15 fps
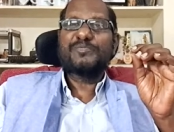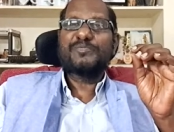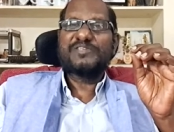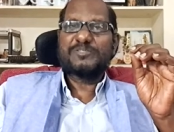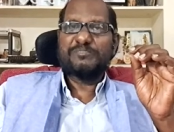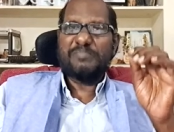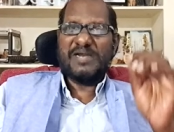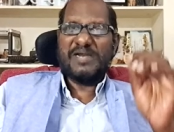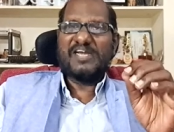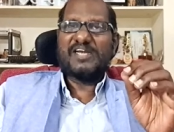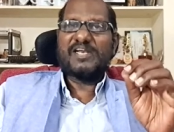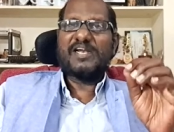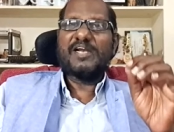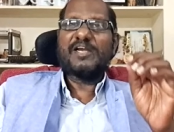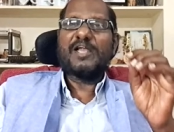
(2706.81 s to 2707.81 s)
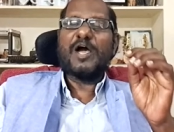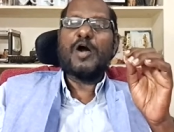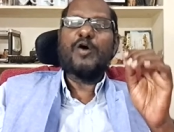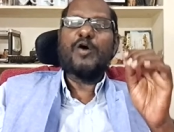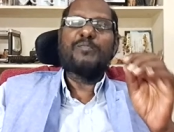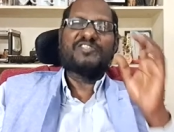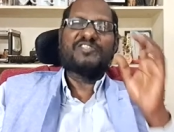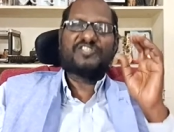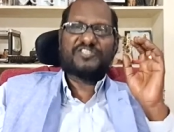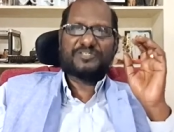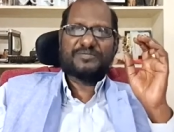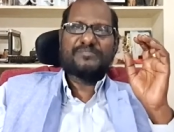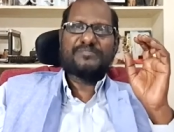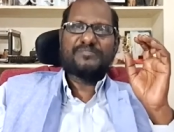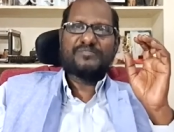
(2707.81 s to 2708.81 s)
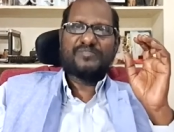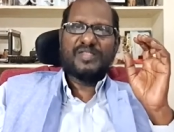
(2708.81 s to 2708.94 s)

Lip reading: to be spent and how much.